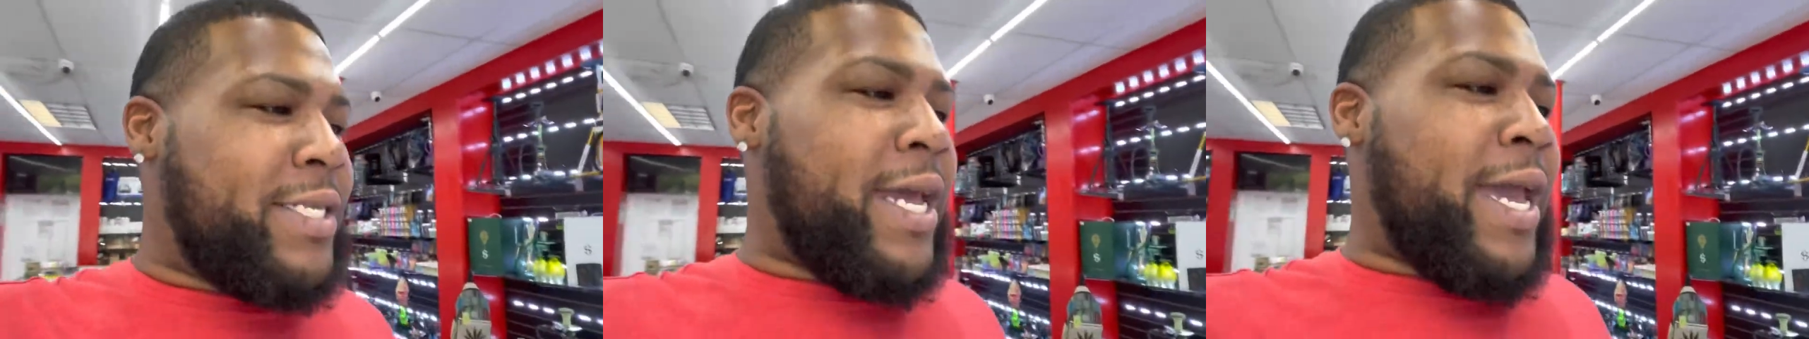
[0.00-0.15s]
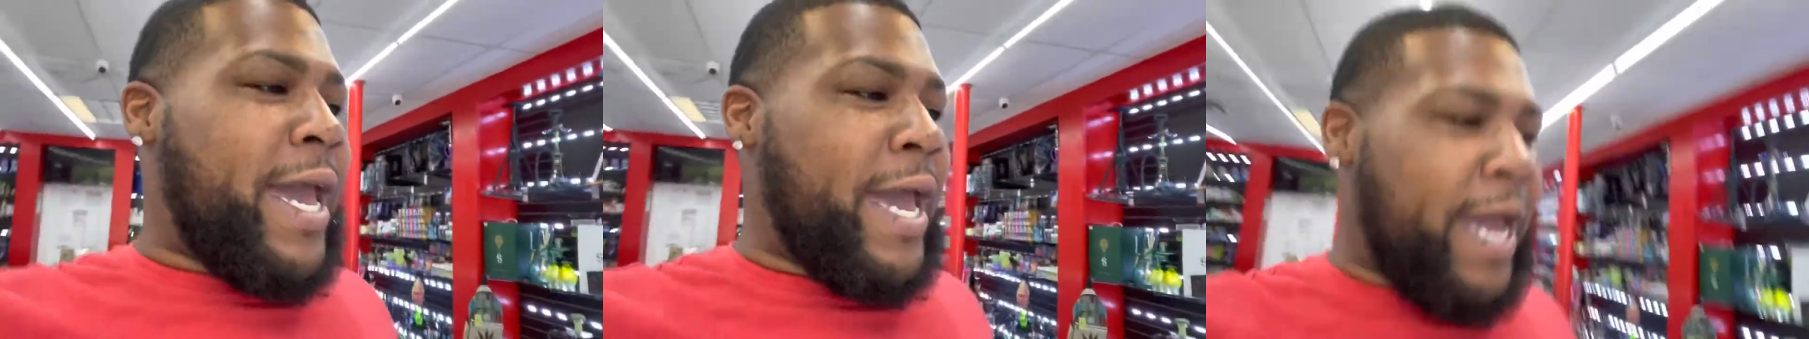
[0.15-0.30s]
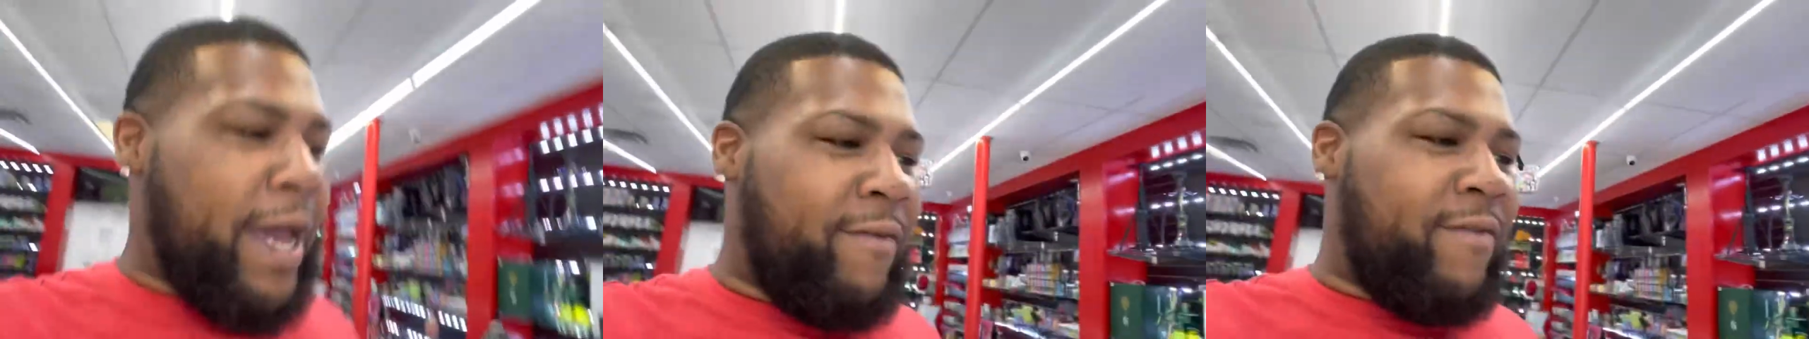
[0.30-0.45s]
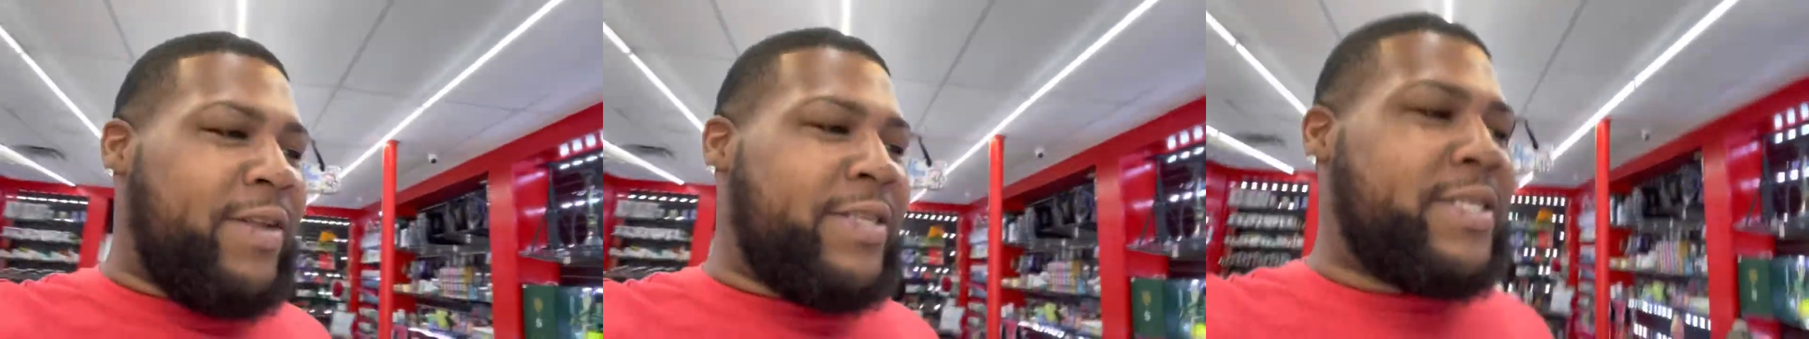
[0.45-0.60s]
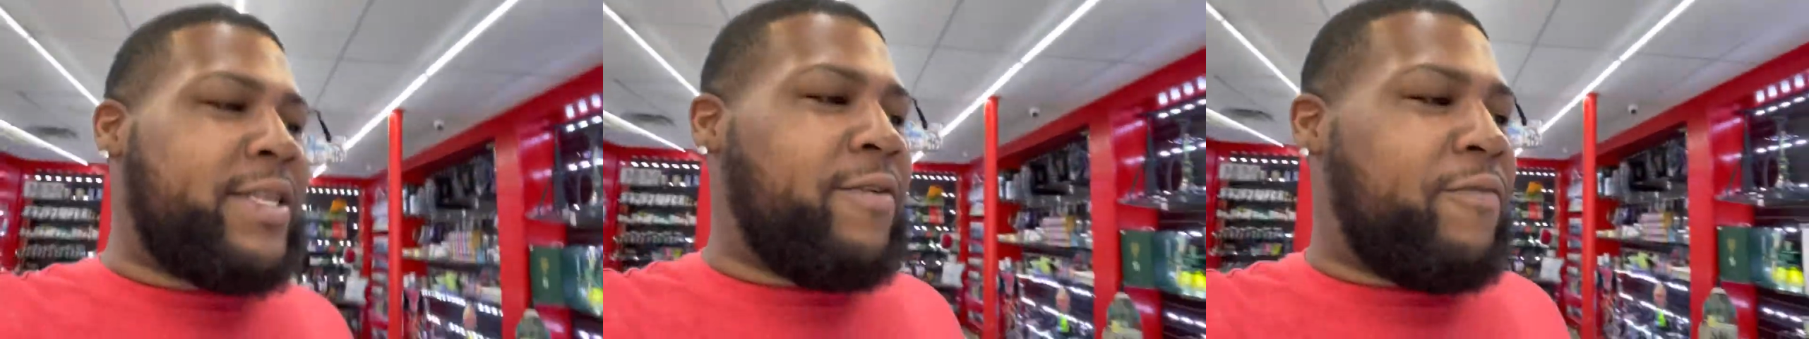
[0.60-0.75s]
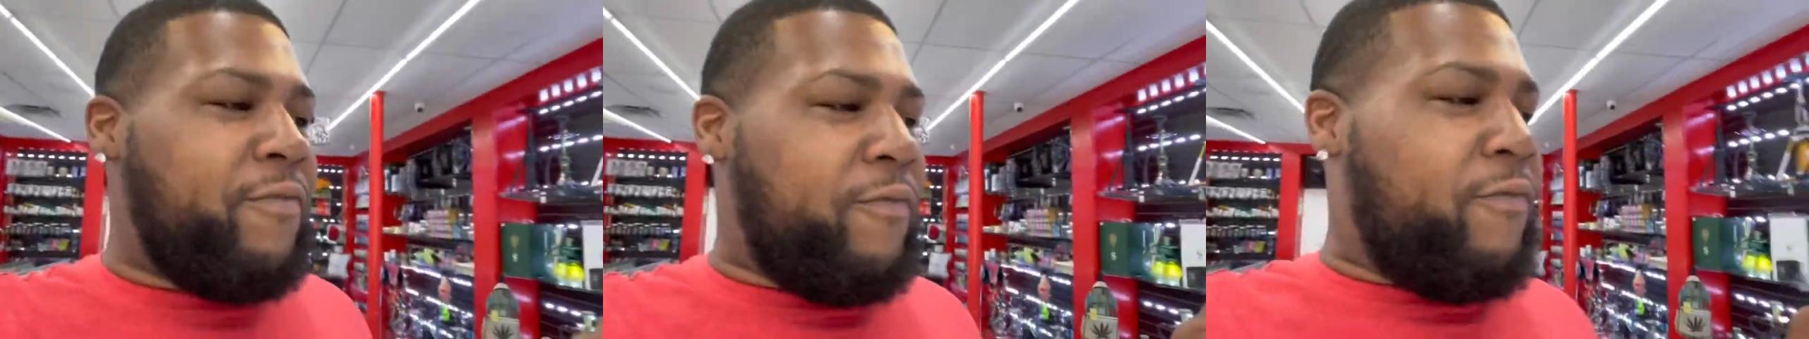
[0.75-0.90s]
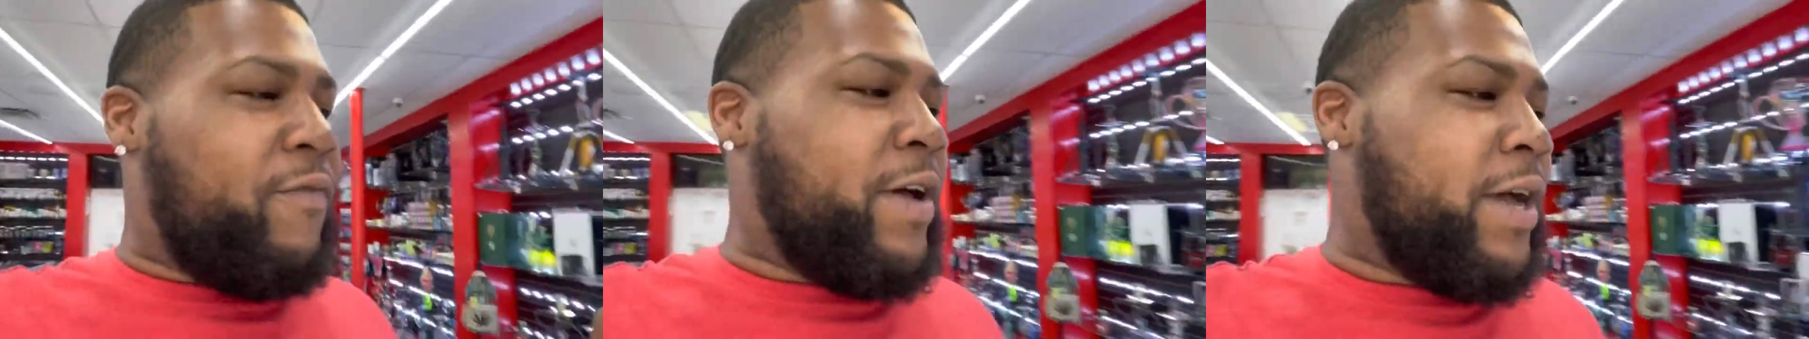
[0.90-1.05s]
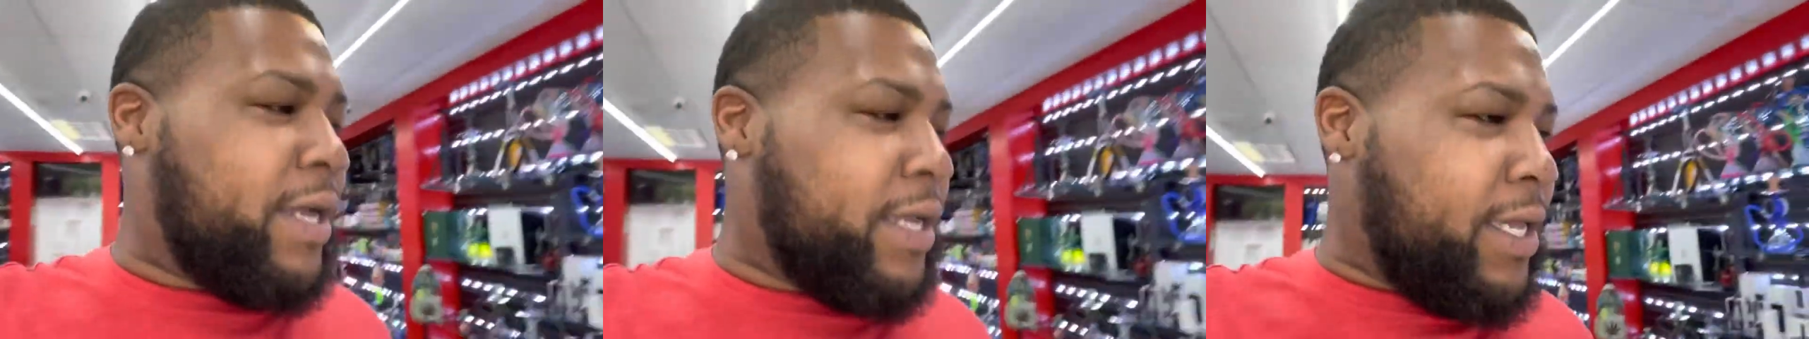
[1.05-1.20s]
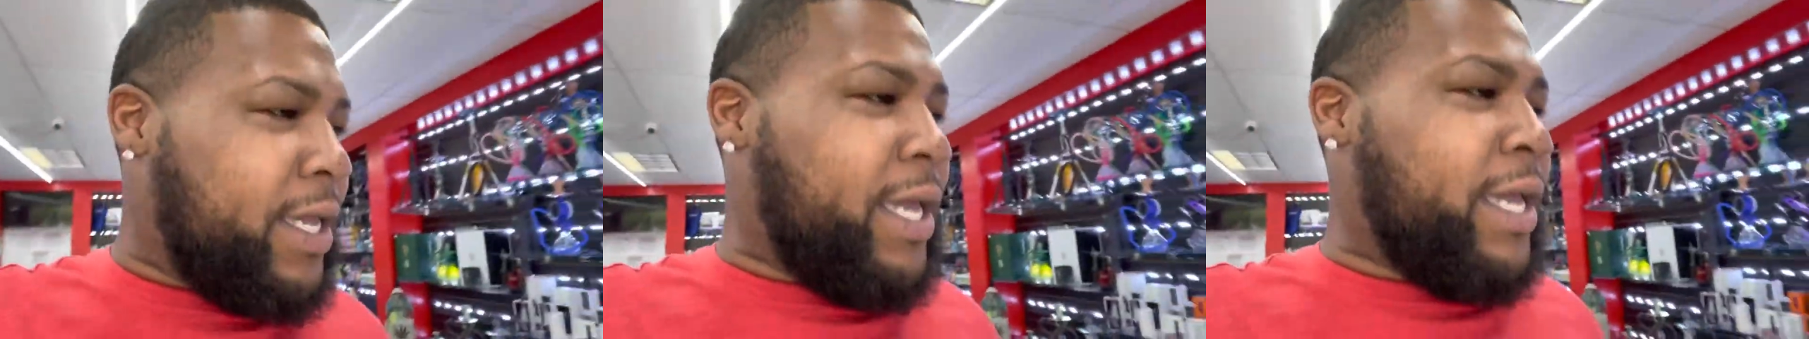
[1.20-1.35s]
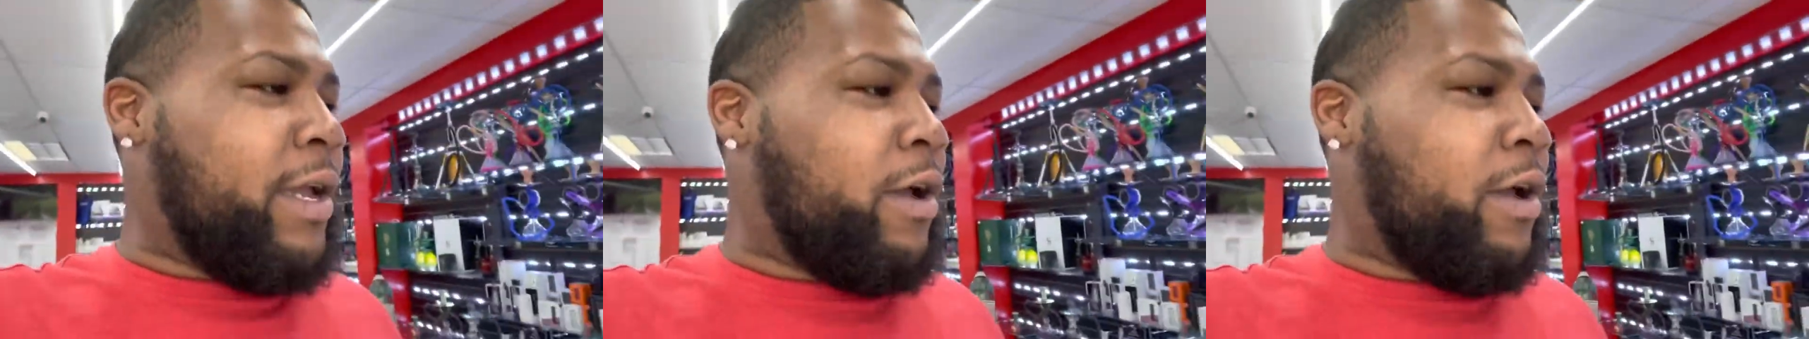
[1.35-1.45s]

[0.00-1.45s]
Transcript: have is the fucking